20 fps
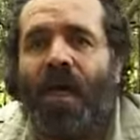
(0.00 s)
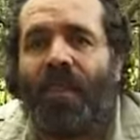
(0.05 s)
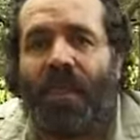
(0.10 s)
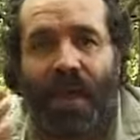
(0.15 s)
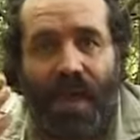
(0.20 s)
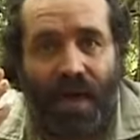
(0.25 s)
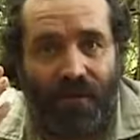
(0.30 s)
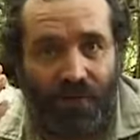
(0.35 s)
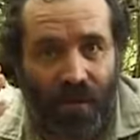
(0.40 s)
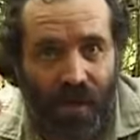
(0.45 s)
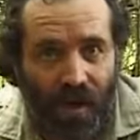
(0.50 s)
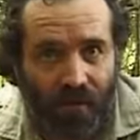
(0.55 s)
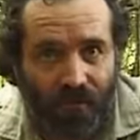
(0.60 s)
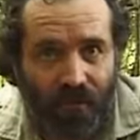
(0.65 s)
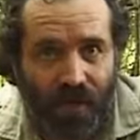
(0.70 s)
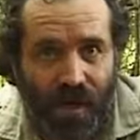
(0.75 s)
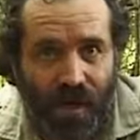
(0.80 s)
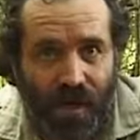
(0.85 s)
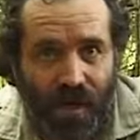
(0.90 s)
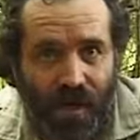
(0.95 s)
they have live
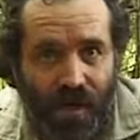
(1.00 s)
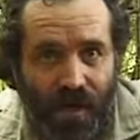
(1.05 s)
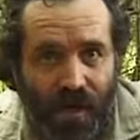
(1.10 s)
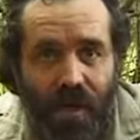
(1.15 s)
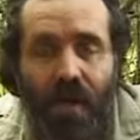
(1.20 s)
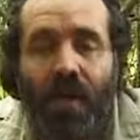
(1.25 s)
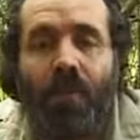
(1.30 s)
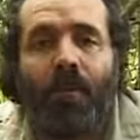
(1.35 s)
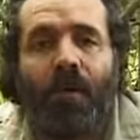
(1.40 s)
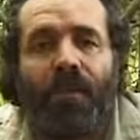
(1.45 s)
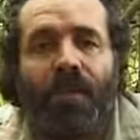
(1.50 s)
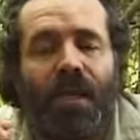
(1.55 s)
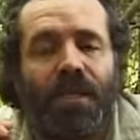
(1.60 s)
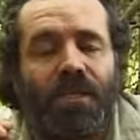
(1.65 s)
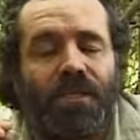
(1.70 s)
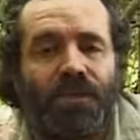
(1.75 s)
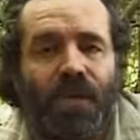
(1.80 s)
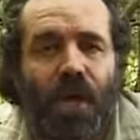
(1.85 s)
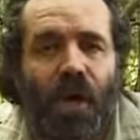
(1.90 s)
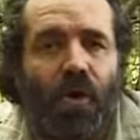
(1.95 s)
young, but then
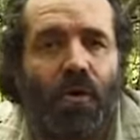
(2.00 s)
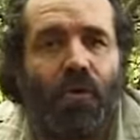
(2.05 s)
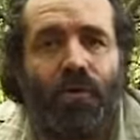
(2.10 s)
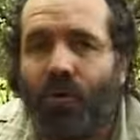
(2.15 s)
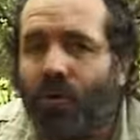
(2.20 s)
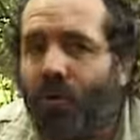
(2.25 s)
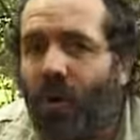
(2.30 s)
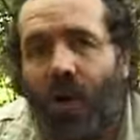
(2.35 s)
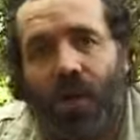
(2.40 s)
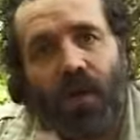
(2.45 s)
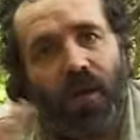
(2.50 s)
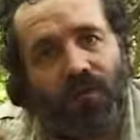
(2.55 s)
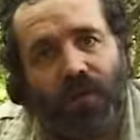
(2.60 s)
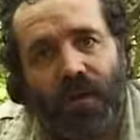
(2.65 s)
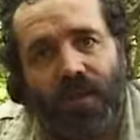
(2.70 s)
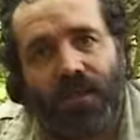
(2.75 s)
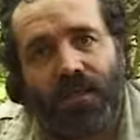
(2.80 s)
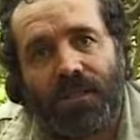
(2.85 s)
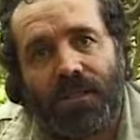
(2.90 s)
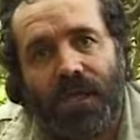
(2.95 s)
so do a lot of
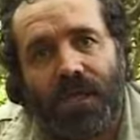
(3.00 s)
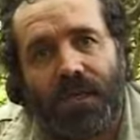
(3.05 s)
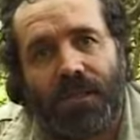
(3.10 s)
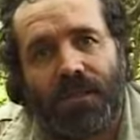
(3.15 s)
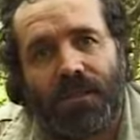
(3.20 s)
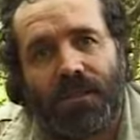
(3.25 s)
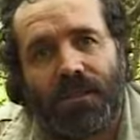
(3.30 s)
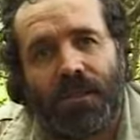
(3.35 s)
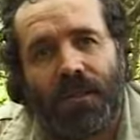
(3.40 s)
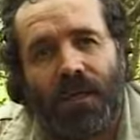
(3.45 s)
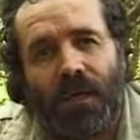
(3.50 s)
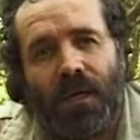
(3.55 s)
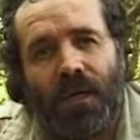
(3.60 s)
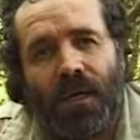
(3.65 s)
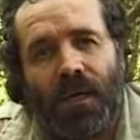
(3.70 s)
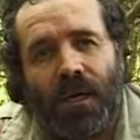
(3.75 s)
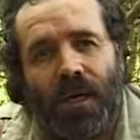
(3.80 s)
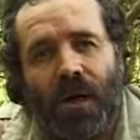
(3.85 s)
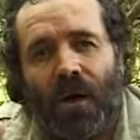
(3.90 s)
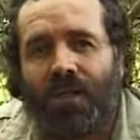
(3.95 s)
other snakes.
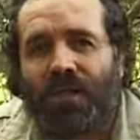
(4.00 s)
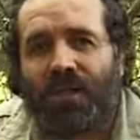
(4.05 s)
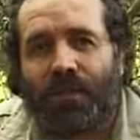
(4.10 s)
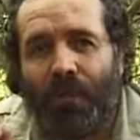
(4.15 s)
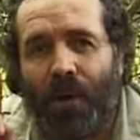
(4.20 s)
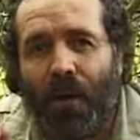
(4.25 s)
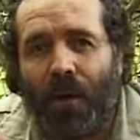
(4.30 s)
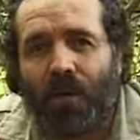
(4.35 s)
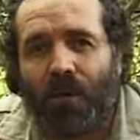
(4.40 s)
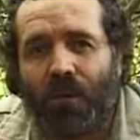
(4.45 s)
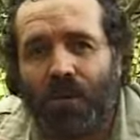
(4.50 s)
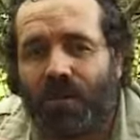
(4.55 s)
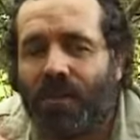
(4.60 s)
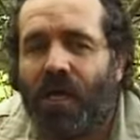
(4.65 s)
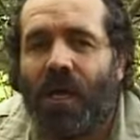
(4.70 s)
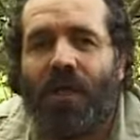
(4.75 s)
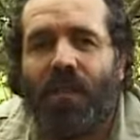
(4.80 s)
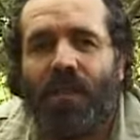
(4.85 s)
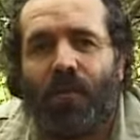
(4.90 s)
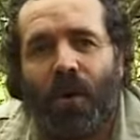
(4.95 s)
I suppose
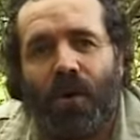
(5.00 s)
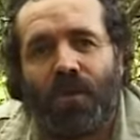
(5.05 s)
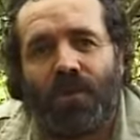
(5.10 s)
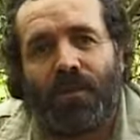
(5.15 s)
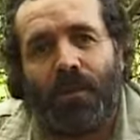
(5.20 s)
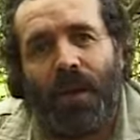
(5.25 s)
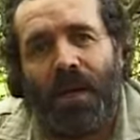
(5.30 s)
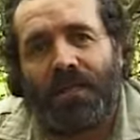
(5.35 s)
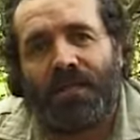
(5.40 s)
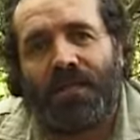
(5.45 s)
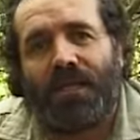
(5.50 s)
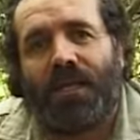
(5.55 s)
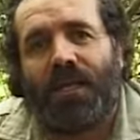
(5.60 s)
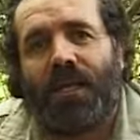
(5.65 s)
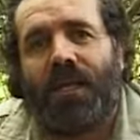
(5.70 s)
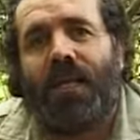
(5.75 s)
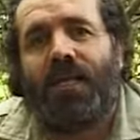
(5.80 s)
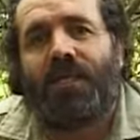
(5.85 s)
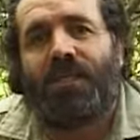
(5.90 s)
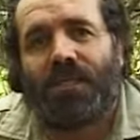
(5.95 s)
the most amazing
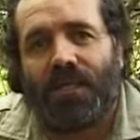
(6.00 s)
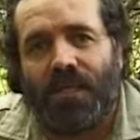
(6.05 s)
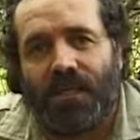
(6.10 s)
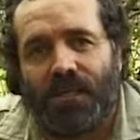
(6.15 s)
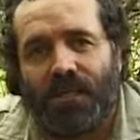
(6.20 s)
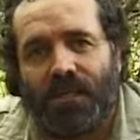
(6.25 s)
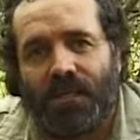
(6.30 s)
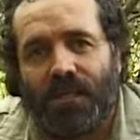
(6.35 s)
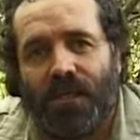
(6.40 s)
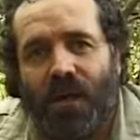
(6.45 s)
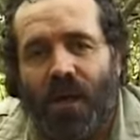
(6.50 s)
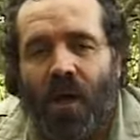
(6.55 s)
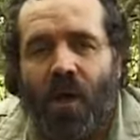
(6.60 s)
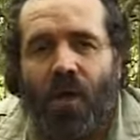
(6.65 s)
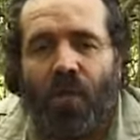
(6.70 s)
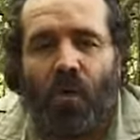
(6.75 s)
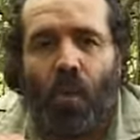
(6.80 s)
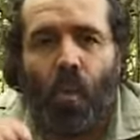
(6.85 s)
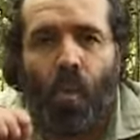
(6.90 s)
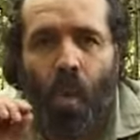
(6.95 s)
thing is this,
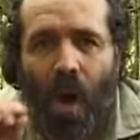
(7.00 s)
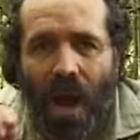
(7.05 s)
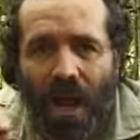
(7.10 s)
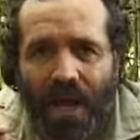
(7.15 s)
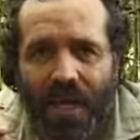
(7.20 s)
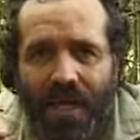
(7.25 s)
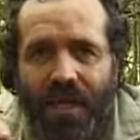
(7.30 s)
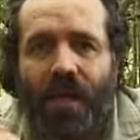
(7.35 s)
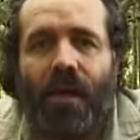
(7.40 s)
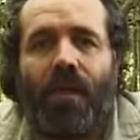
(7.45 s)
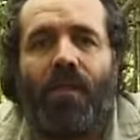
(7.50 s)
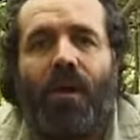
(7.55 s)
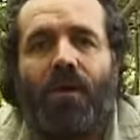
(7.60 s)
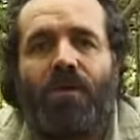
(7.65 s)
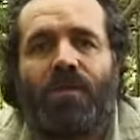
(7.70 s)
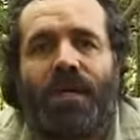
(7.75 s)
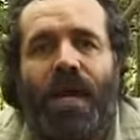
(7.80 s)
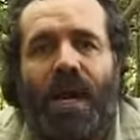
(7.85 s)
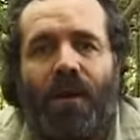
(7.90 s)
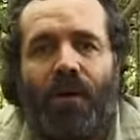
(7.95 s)
the way
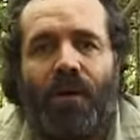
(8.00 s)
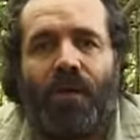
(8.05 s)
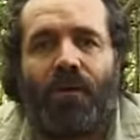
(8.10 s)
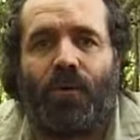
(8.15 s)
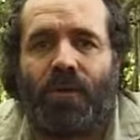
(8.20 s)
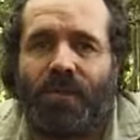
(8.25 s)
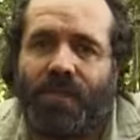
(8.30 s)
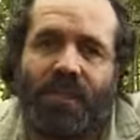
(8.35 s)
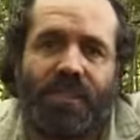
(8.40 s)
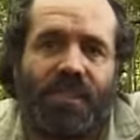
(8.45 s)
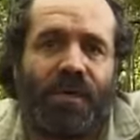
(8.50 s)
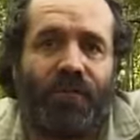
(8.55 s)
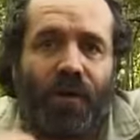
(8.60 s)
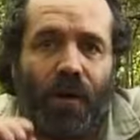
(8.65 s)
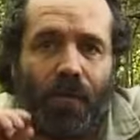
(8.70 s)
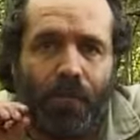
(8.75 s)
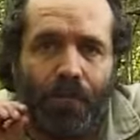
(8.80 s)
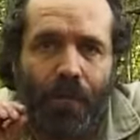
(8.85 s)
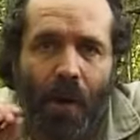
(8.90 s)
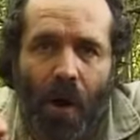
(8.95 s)
those characteristics have
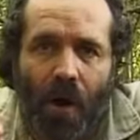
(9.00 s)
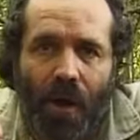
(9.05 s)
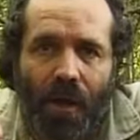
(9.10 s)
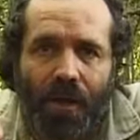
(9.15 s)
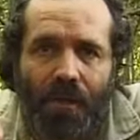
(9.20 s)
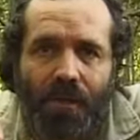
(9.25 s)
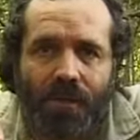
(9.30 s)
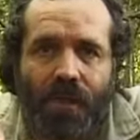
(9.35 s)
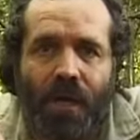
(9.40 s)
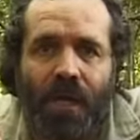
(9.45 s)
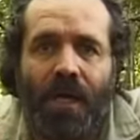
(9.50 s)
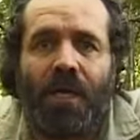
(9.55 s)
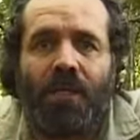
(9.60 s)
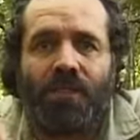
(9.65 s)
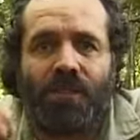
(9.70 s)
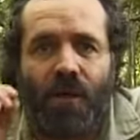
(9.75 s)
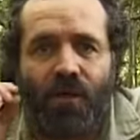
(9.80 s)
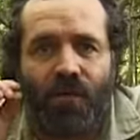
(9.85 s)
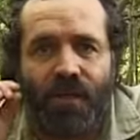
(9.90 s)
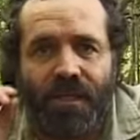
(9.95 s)
combined
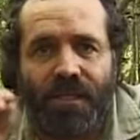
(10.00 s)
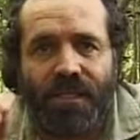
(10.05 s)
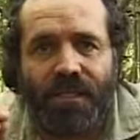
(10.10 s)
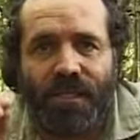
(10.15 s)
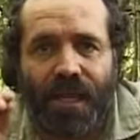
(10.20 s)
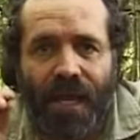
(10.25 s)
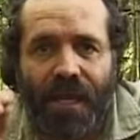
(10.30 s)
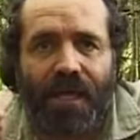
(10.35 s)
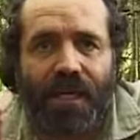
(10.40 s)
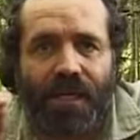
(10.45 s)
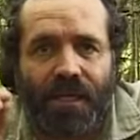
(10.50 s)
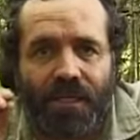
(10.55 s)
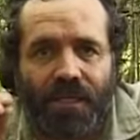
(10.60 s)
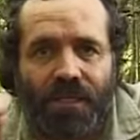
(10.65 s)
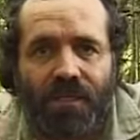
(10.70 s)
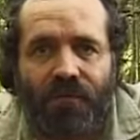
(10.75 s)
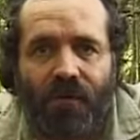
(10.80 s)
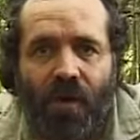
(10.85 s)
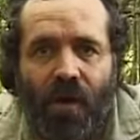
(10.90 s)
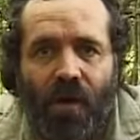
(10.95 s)
so this snake can
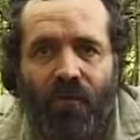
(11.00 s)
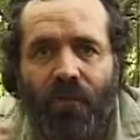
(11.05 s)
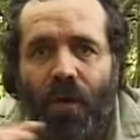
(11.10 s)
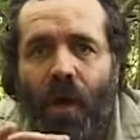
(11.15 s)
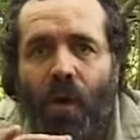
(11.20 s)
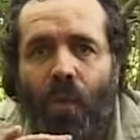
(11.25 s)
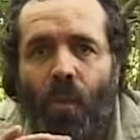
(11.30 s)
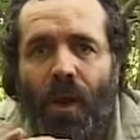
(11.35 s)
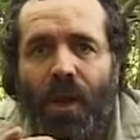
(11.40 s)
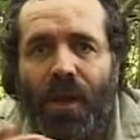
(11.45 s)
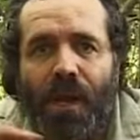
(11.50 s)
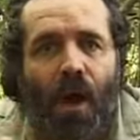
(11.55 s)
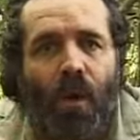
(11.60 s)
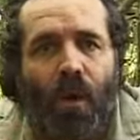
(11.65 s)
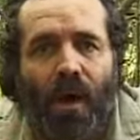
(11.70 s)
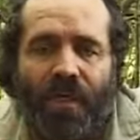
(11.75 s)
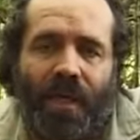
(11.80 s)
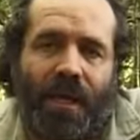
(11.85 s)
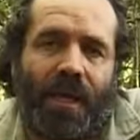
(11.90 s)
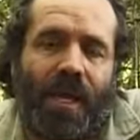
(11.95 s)
survive where no
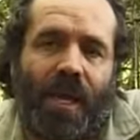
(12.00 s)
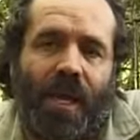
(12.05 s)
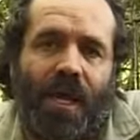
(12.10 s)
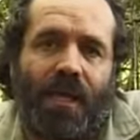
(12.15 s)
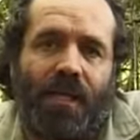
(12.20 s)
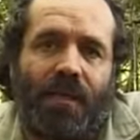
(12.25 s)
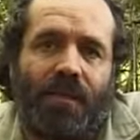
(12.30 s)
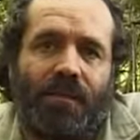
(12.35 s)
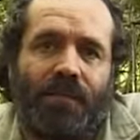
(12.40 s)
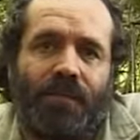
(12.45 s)
other can.